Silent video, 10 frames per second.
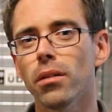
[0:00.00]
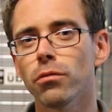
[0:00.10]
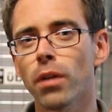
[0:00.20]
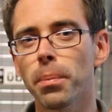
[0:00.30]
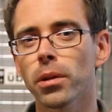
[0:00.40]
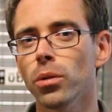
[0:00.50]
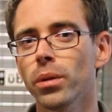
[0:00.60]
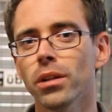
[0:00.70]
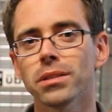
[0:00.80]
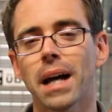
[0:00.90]
replica
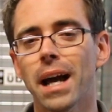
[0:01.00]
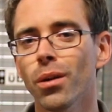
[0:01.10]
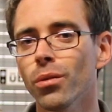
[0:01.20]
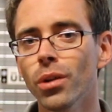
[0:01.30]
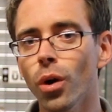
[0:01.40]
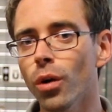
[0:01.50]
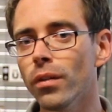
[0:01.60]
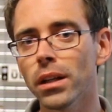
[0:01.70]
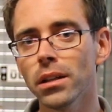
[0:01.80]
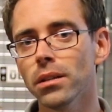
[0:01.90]
wheels, I don't know
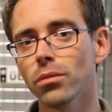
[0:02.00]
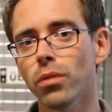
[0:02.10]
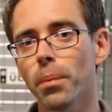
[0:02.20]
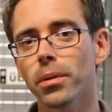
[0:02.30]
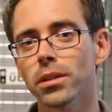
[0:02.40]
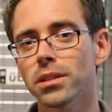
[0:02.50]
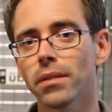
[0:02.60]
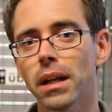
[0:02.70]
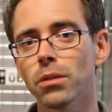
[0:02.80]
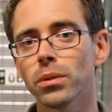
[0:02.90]
of any replica
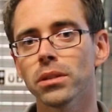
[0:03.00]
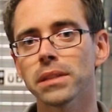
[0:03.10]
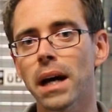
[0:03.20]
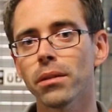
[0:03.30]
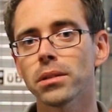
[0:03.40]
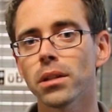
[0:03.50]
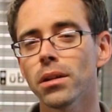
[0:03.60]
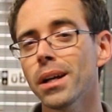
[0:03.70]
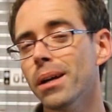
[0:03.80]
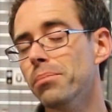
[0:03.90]
Savannah wheels out
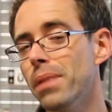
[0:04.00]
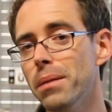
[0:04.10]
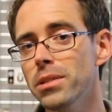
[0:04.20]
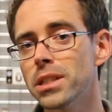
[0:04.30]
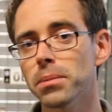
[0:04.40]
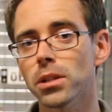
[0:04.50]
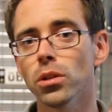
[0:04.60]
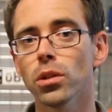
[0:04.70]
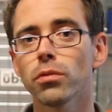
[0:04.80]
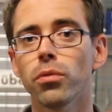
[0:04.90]
there. Maybe something to
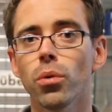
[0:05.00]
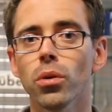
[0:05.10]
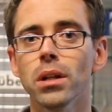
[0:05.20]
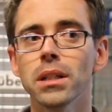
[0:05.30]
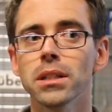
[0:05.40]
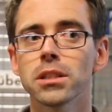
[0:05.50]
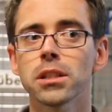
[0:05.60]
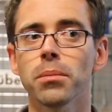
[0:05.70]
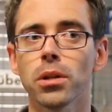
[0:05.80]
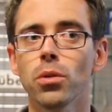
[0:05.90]
look for is
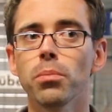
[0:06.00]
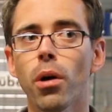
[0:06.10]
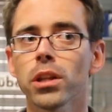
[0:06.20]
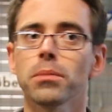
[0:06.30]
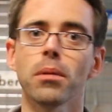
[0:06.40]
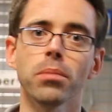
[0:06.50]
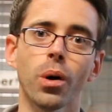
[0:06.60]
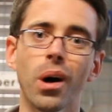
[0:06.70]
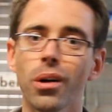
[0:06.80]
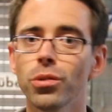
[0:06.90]
somebody who bought them on
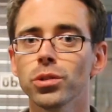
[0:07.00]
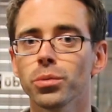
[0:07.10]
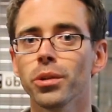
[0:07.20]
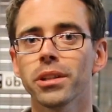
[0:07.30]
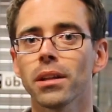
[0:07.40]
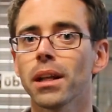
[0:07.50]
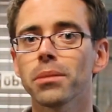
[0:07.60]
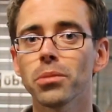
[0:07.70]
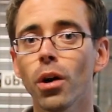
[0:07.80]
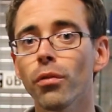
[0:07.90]
blowout who is willing to let
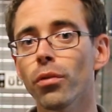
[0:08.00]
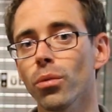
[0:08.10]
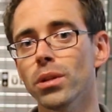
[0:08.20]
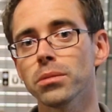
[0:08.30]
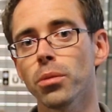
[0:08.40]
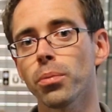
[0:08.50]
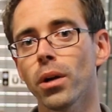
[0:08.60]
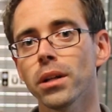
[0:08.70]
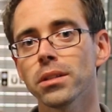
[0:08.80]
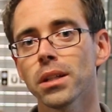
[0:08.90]
them go for a reasonable
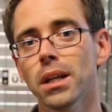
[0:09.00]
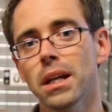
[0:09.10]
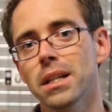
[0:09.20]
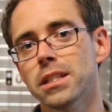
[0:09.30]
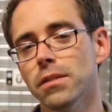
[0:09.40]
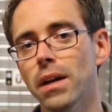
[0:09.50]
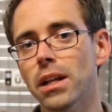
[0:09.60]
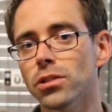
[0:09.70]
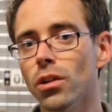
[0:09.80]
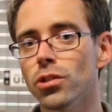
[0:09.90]
price.
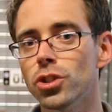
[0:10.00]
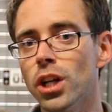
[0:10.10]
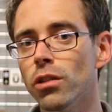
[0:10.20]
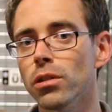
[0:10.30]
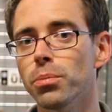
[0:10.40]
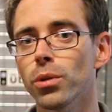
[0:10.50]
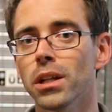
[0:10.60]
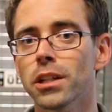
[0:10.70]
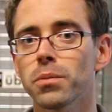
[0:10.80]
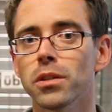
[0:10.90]
Savannahs are generally
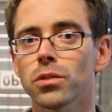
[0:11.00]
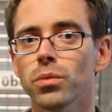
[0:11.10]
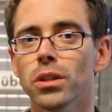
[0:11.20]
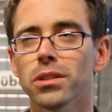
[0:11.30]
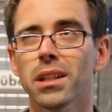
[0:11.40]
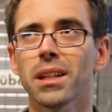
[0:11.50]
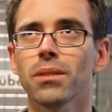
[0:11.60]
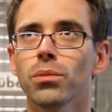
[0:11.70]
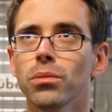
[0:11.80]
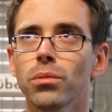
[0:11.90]
pretty expensive wheels. I
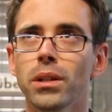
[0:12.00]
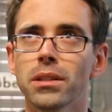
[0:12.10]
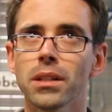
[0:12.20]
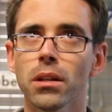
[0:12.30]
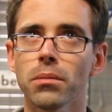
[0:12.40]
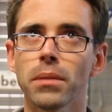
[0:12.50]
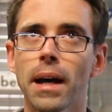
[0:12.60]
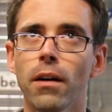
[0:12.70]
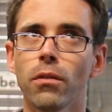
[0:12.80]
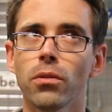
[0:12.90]
think we sell them
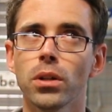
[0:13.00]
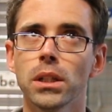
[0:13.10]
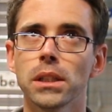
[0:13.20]
now